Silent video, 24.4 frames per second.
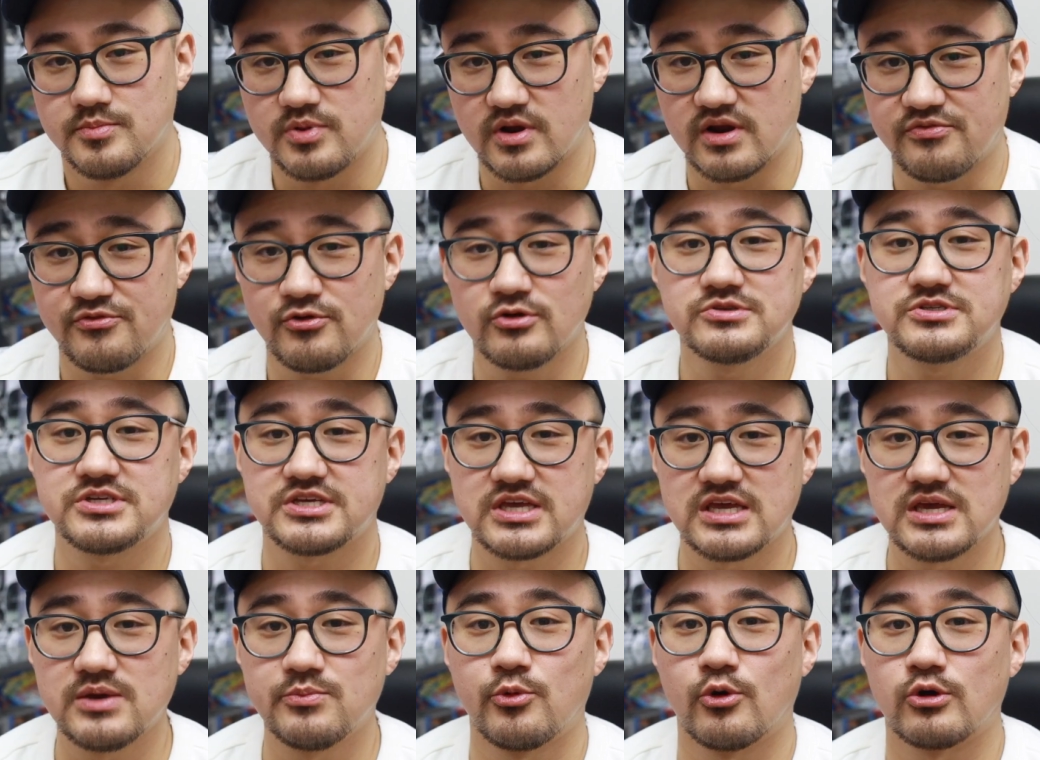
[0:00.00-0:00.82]
But if you're into
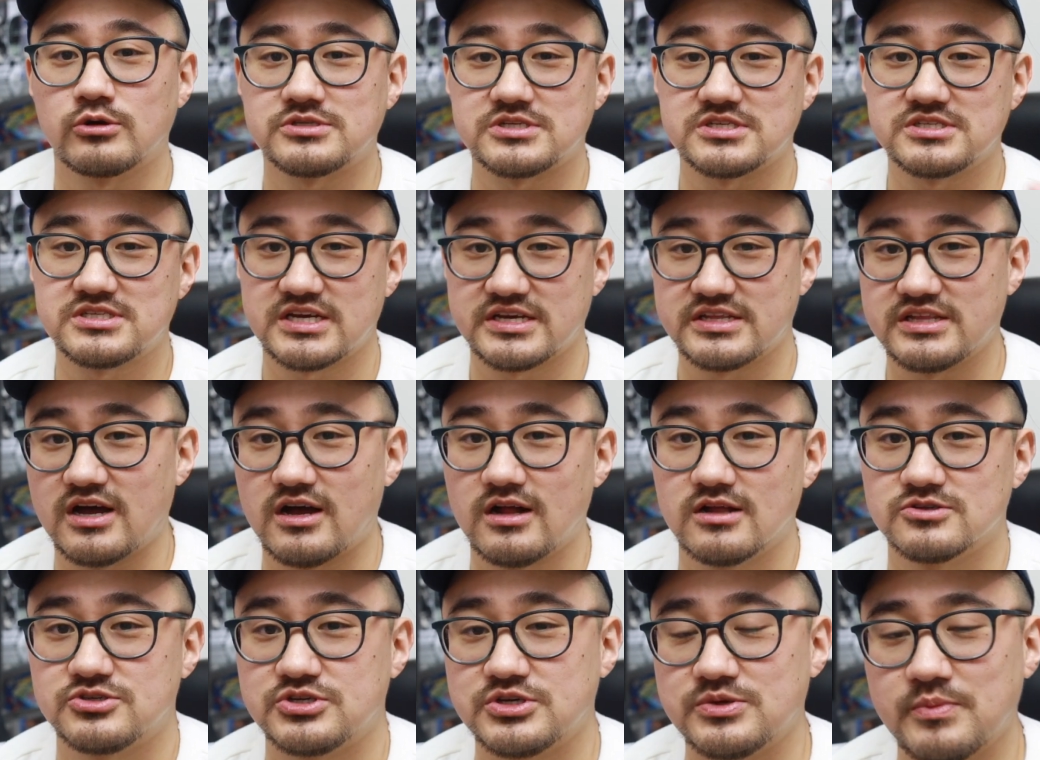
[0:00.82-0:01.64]
keyboards and
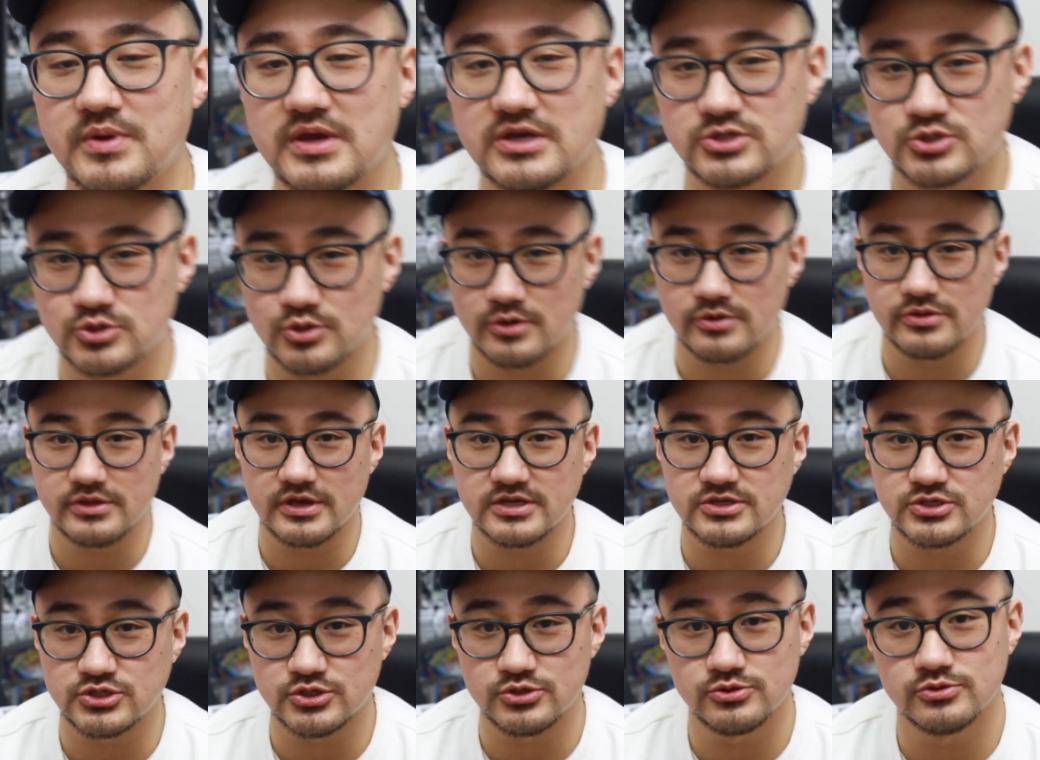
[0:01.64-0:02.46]
technology, make sure
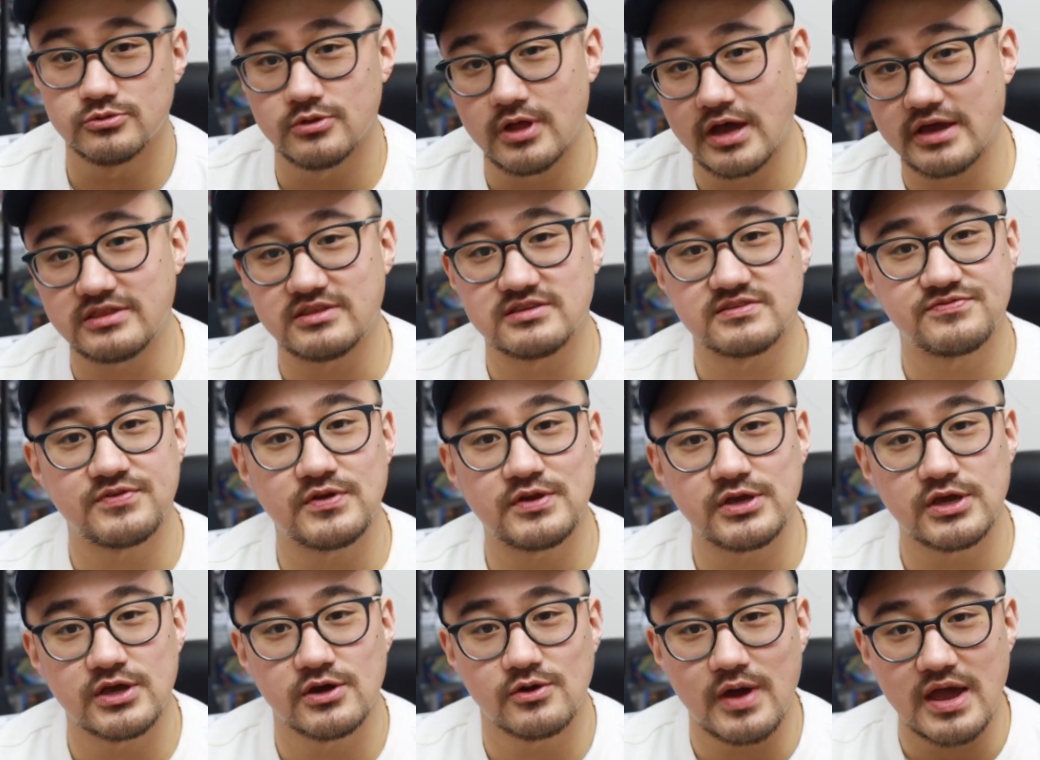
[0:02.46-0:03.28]
that you like this
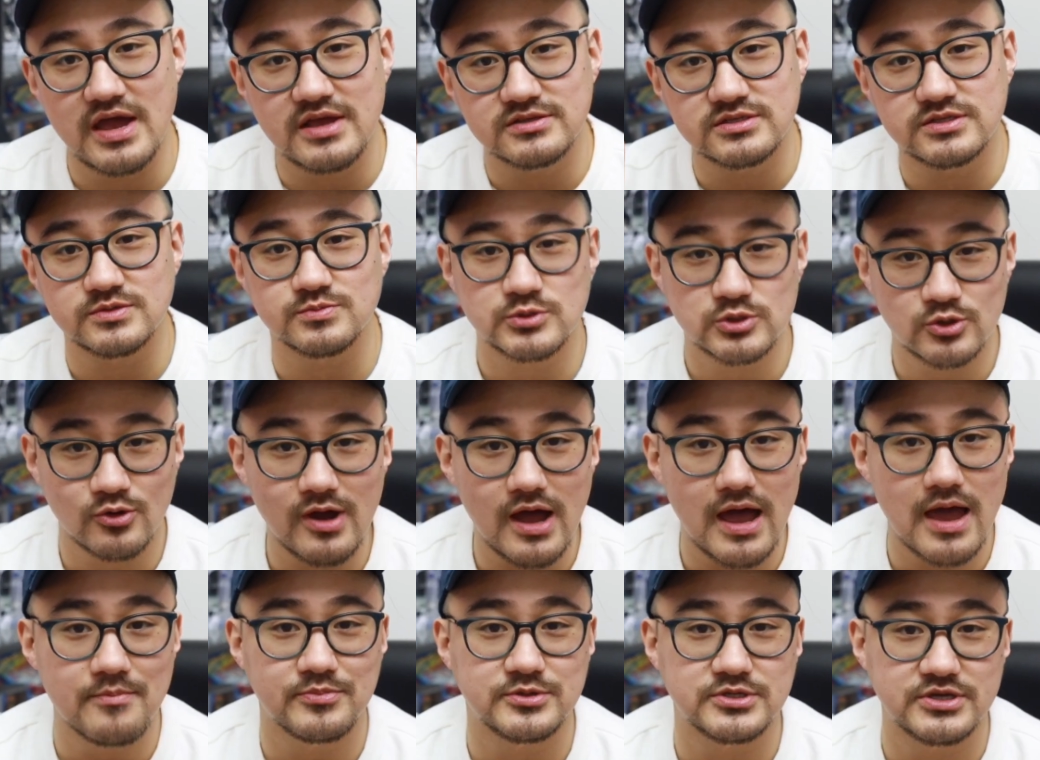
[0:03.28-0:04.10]
video and
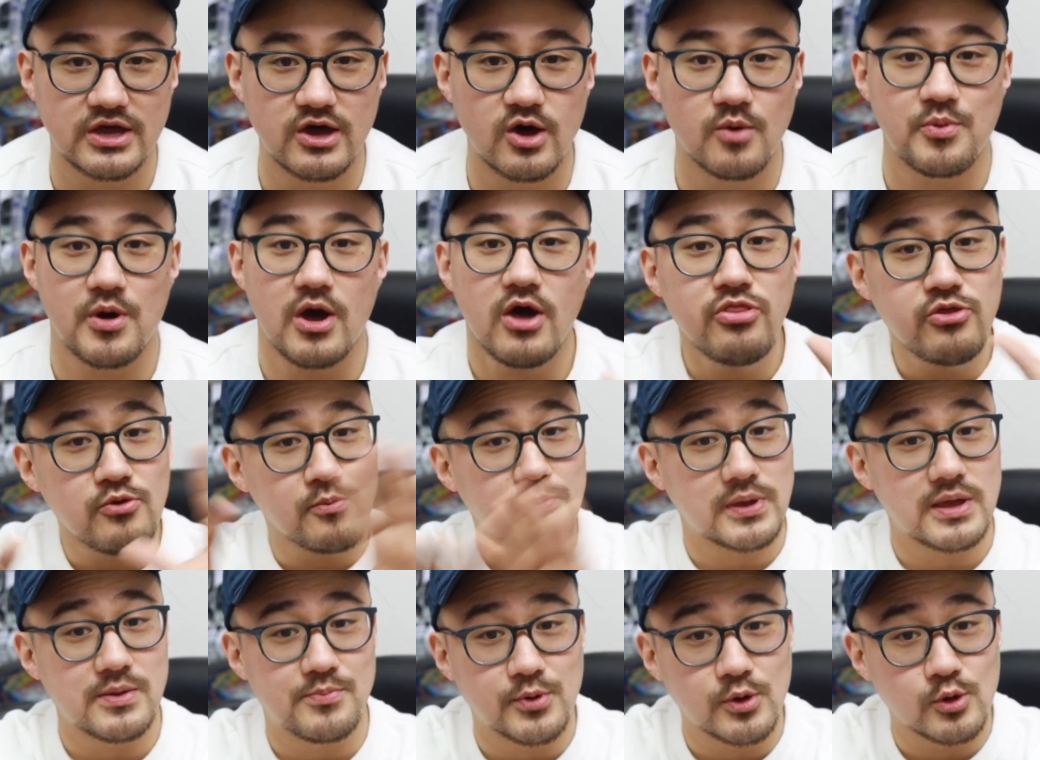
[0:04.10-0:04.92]
subscribe to help other
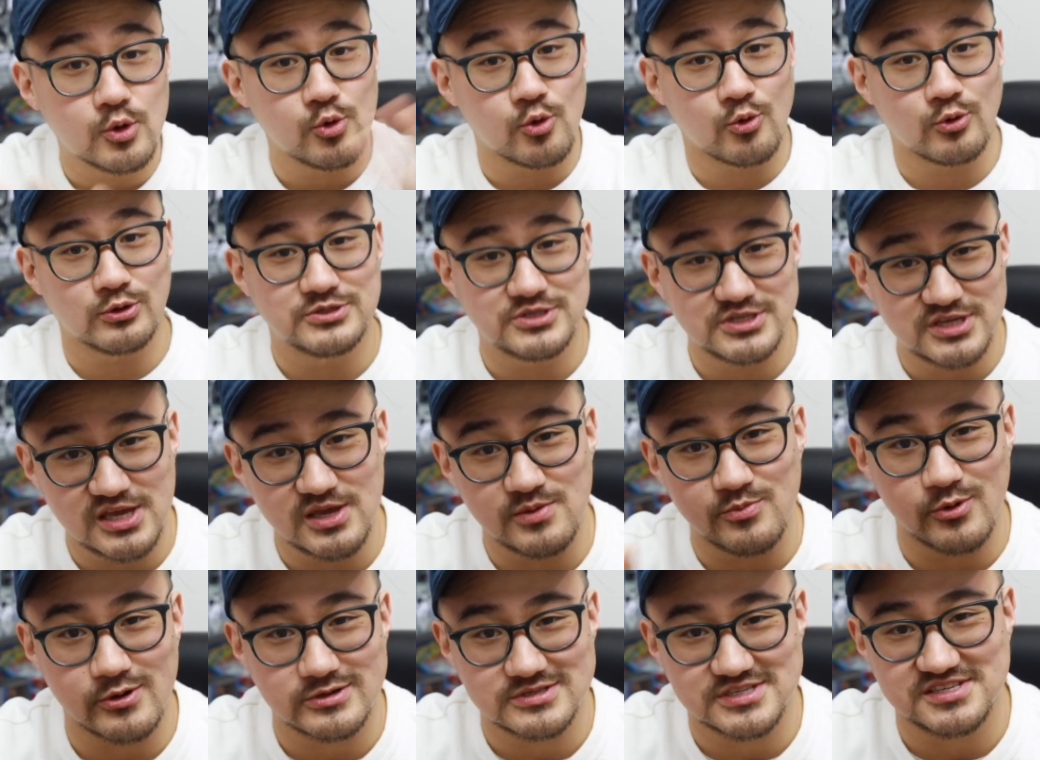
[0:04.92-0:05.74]
people who are into
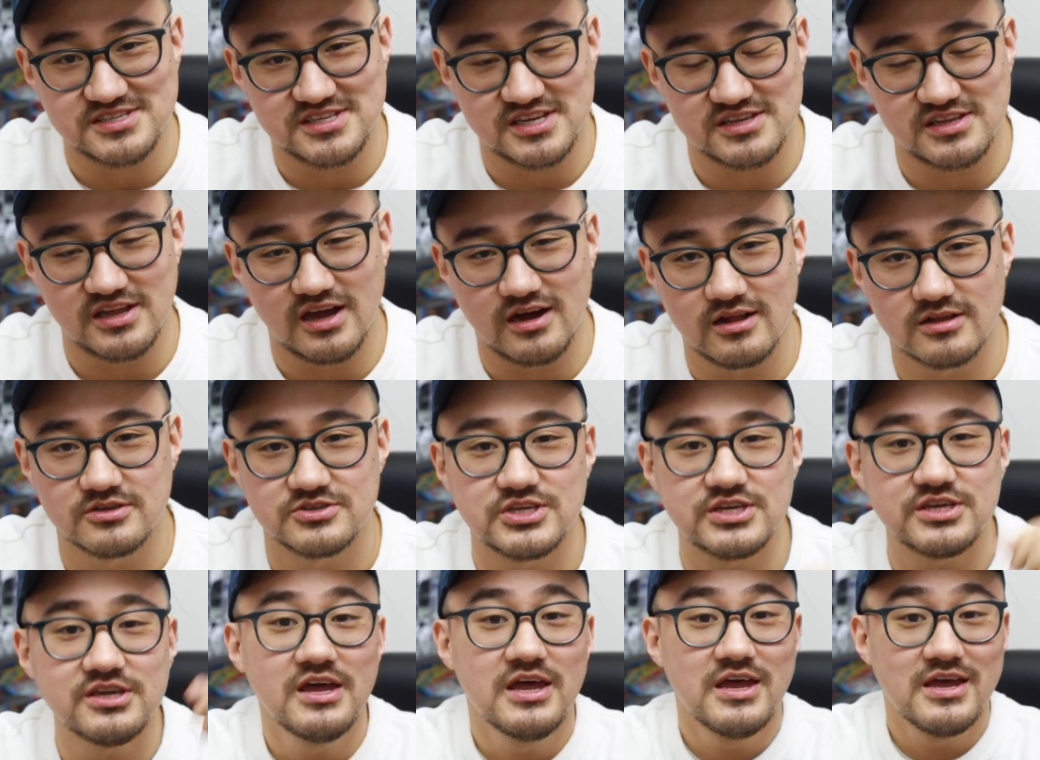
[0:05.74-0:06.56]
keyboards and
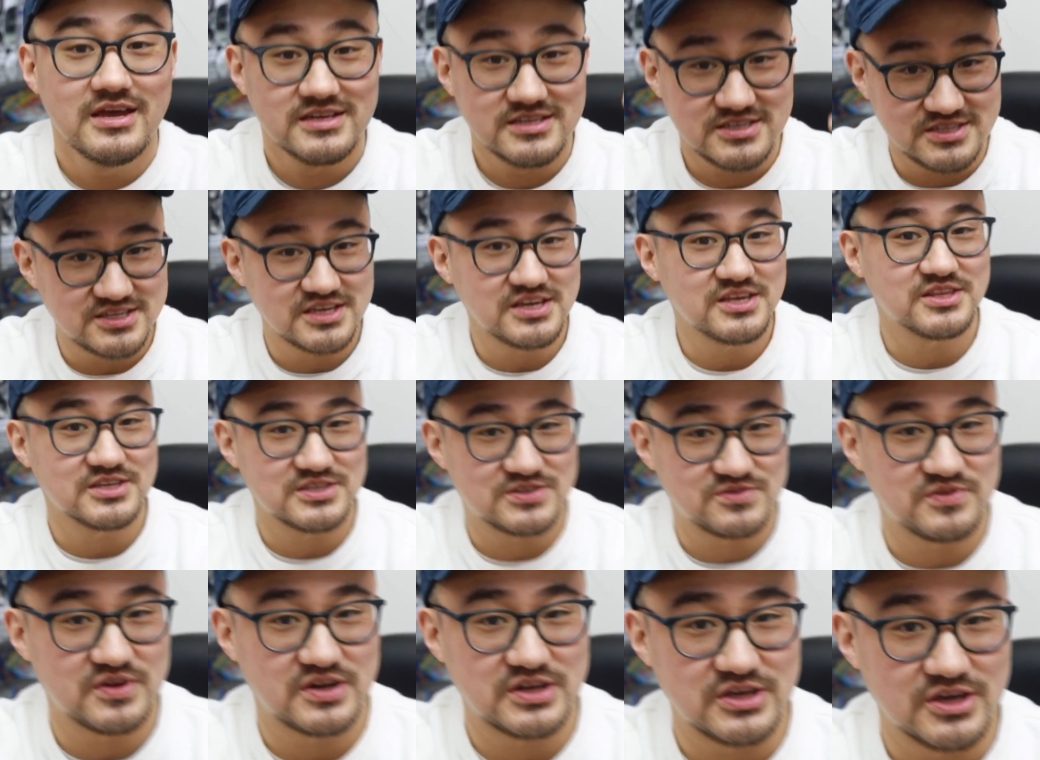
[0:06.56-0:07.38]
technology see this
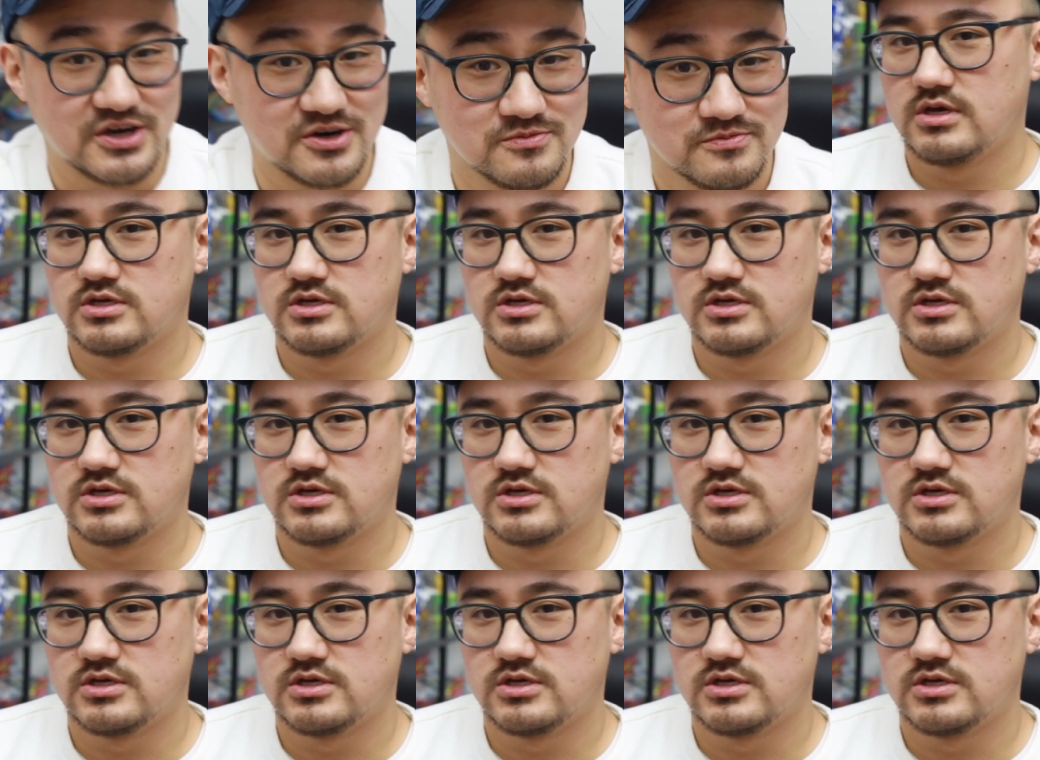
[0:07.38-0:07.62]
video.